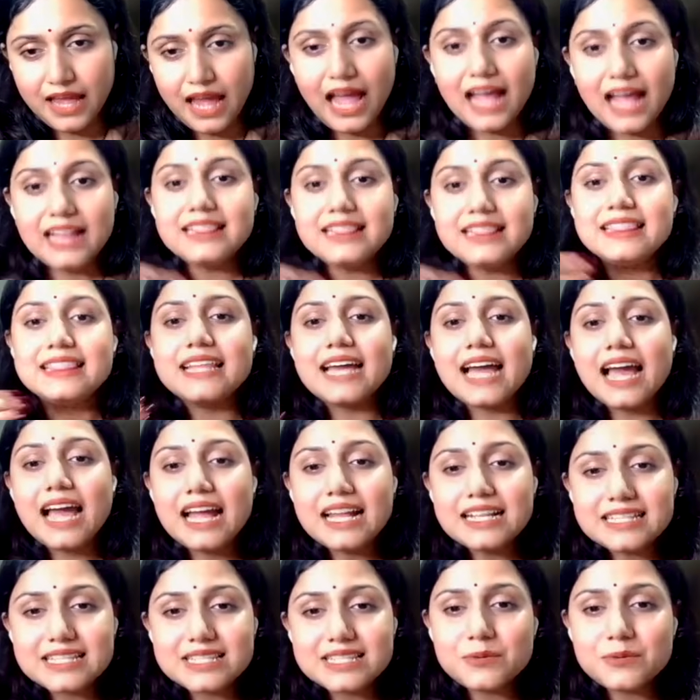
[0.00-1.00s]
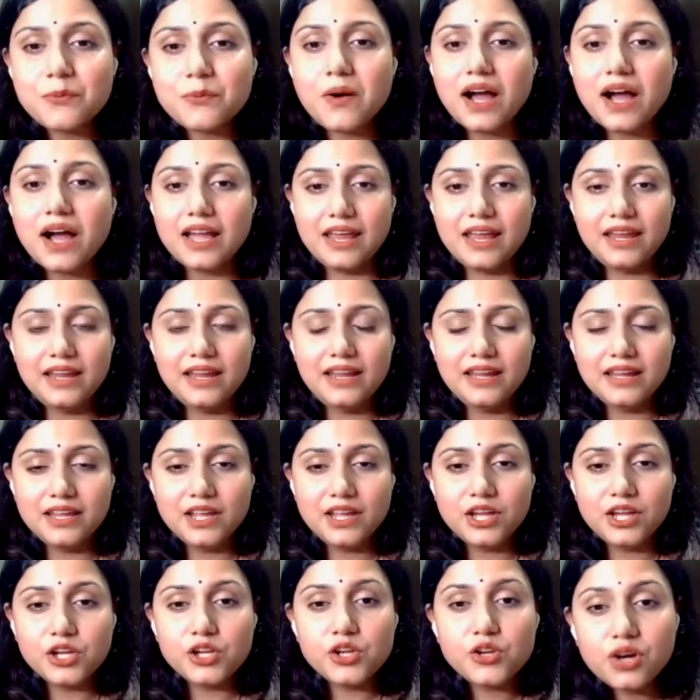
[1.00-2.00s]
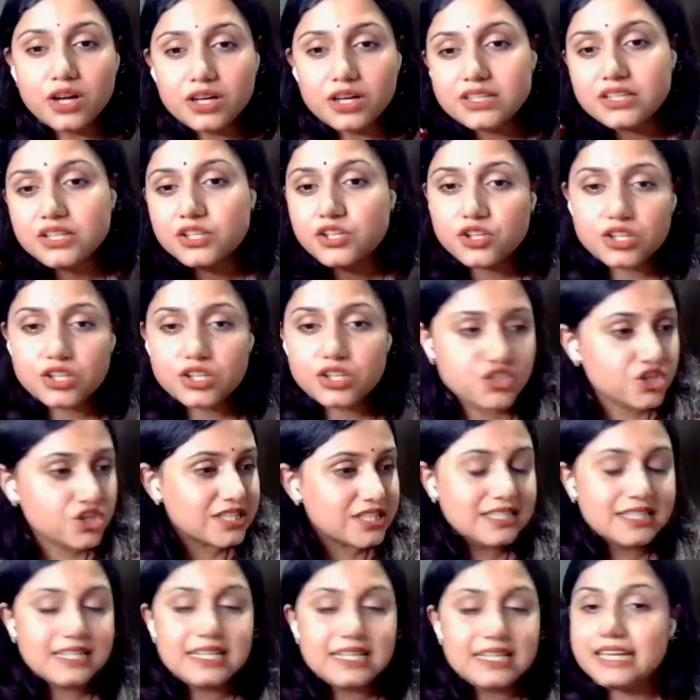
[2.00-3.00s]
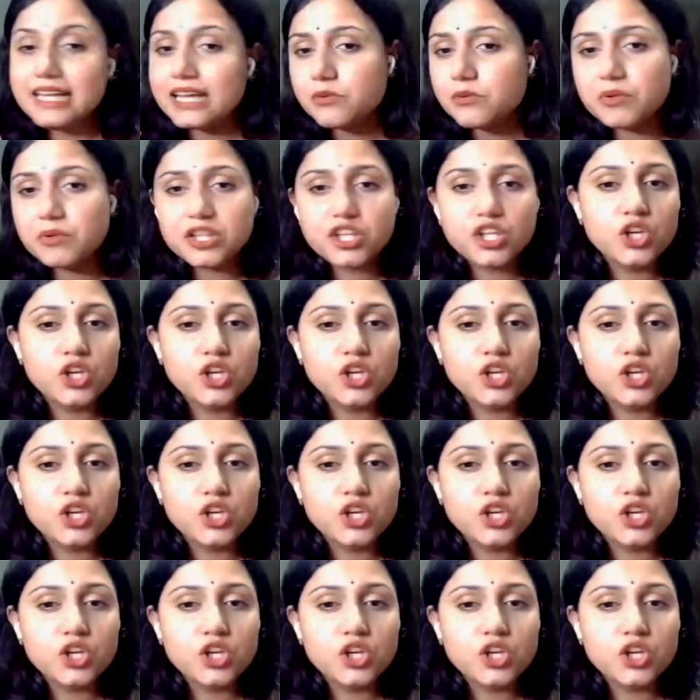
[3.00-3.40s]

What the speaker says: And that's why you're just dealing with